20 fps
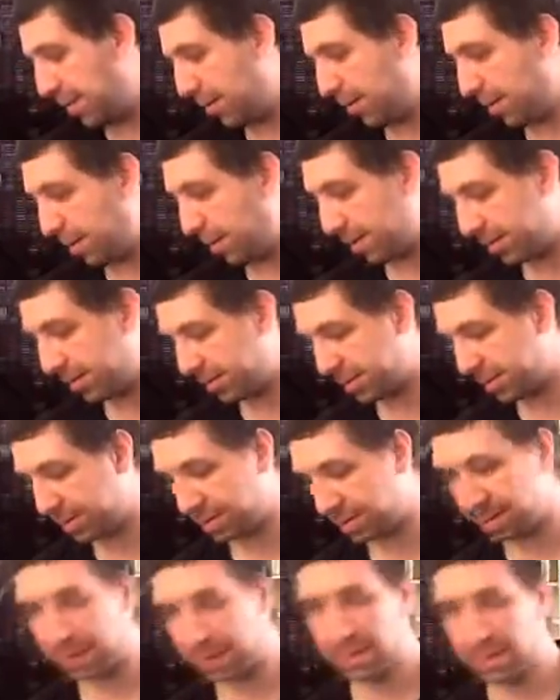it works.
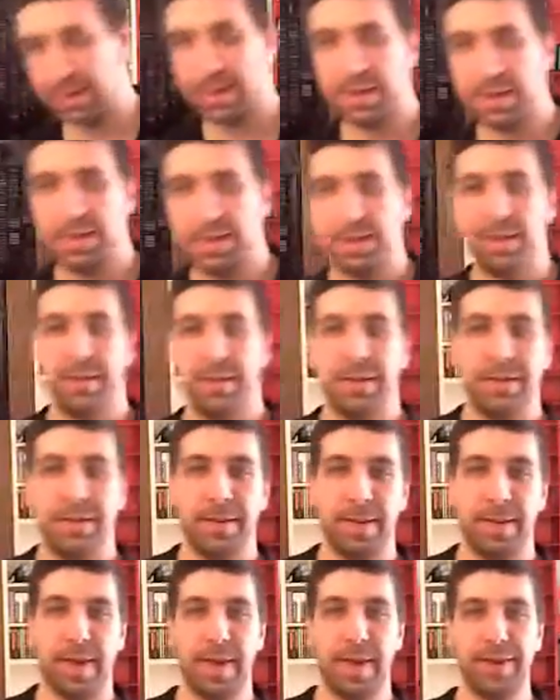
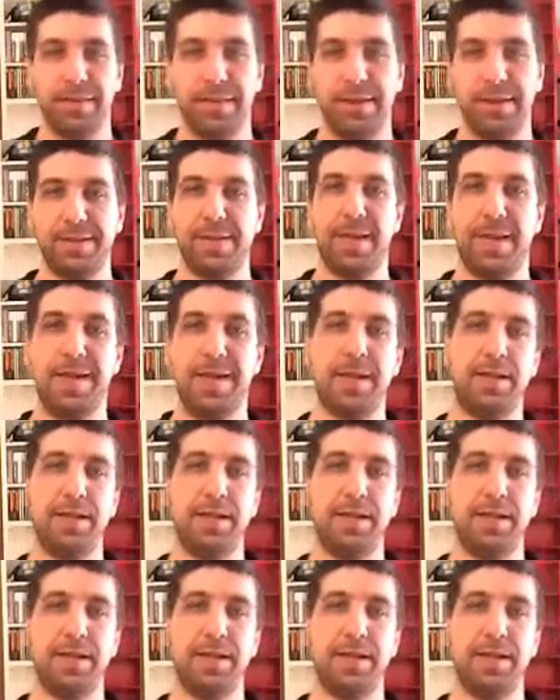I've decided